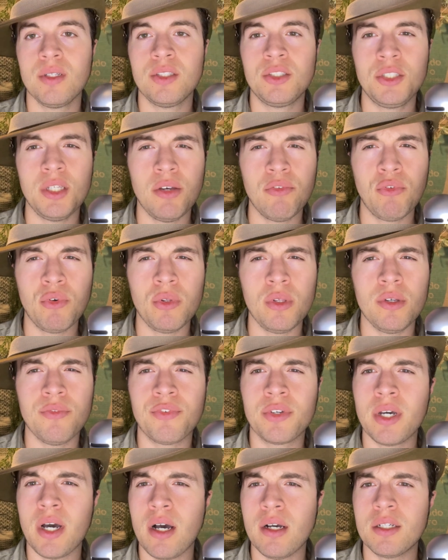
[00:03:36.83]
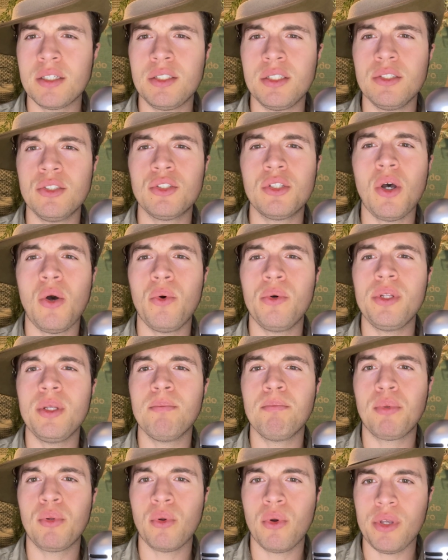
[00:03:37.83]
Several of Coxon's own
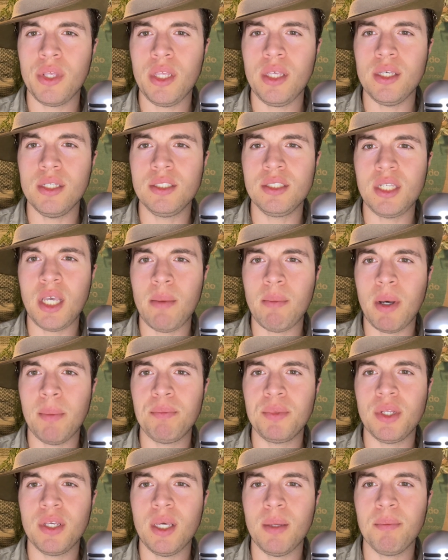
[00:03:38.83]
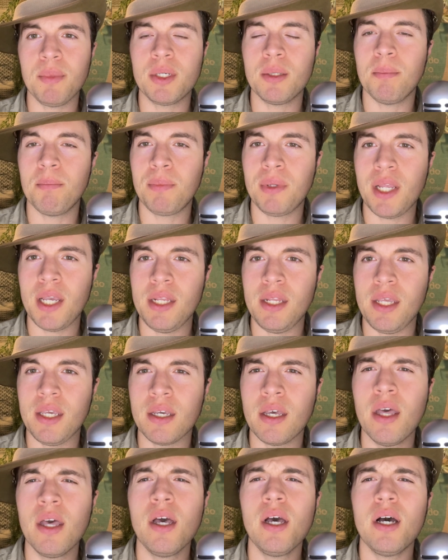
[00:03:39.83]
employees came up to him
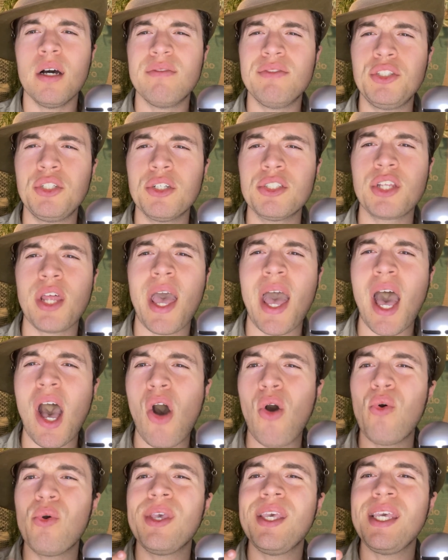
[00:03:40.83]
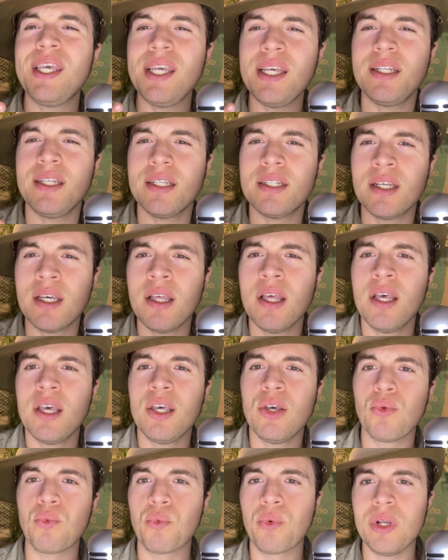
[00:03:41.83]
complaining of just how heated
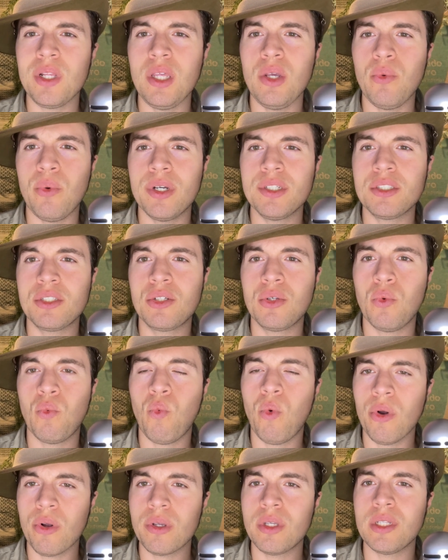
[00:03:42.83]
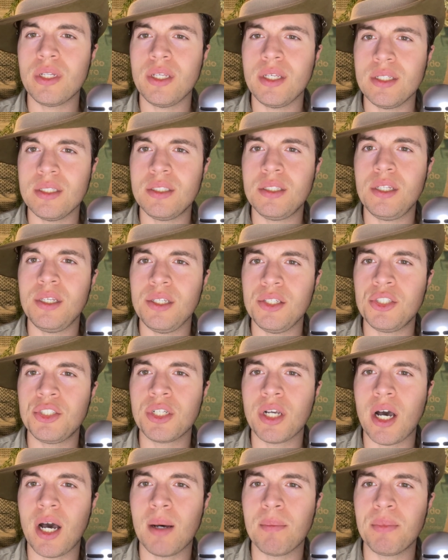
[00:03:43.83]
it really was to work in his tea
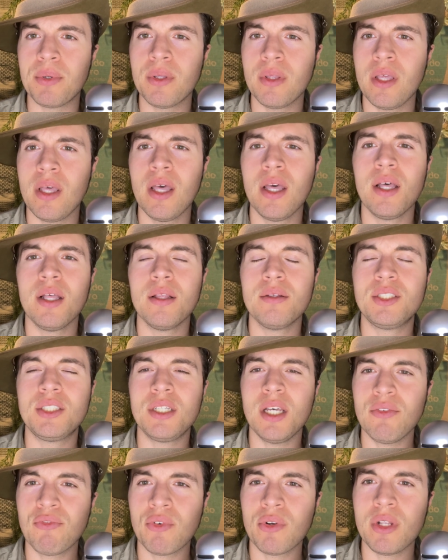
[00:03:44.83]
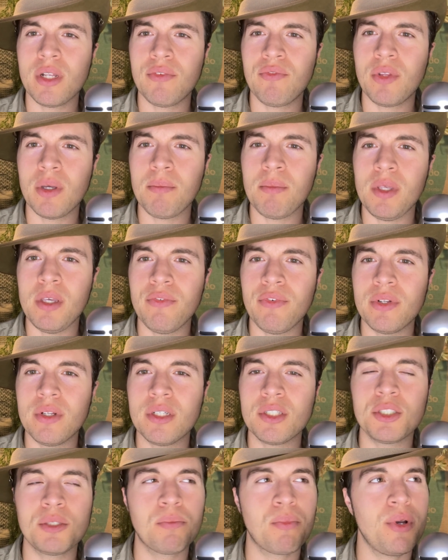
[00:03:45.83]
shop. Several of them even
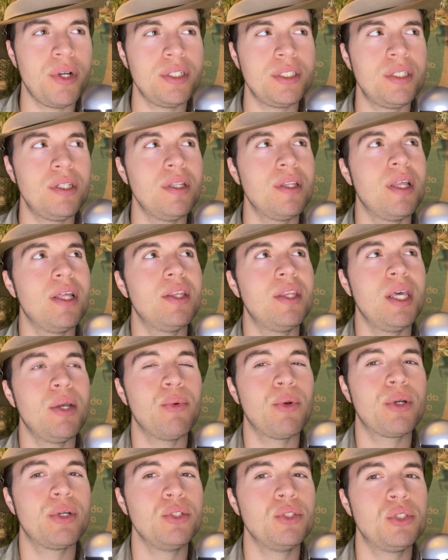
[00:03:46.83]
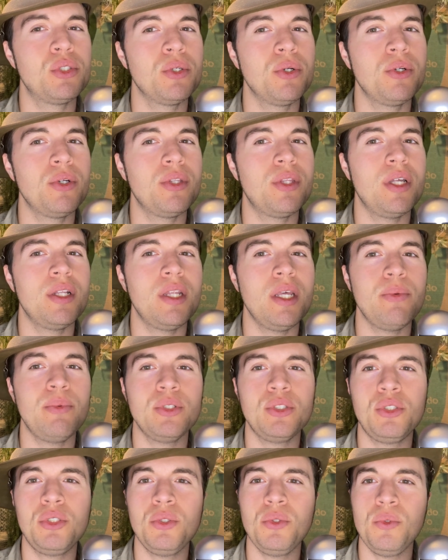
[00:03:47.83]
expressed that they were concerned that they would
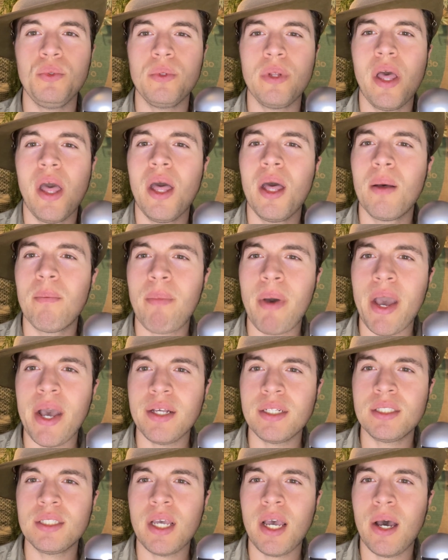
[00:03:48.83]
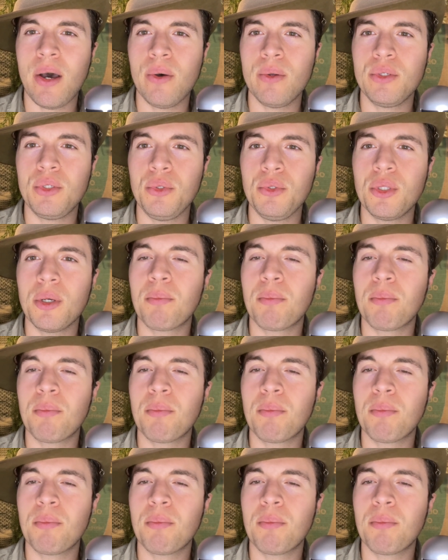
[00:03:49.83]
soon pass out due to